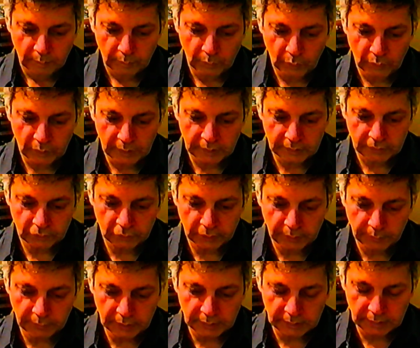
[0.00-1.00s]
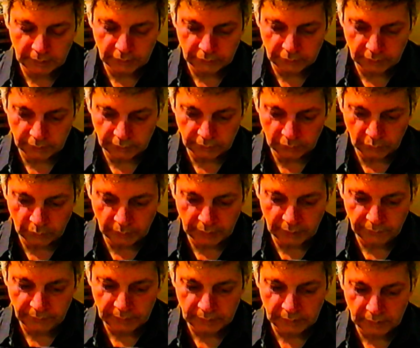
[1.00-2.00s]
more extreme conditions or
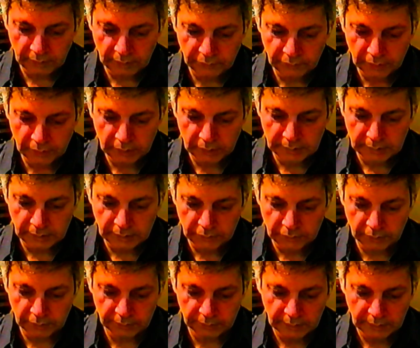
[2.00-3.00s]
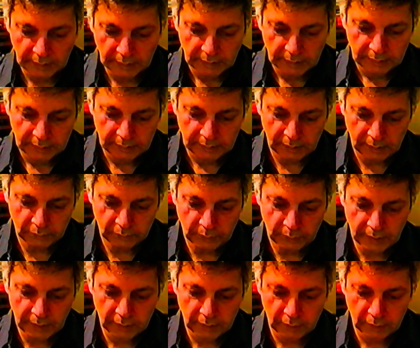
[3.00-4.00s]
even different conditions than
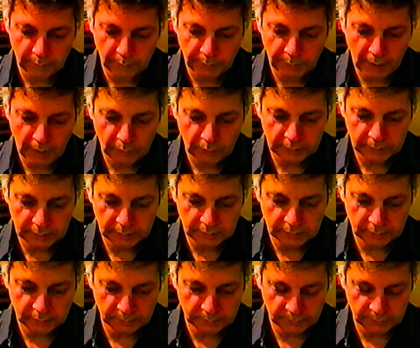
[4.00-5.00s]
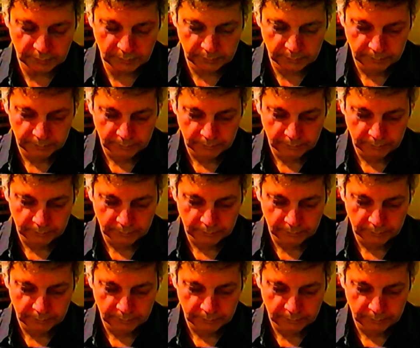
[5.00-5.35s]
regular power systems?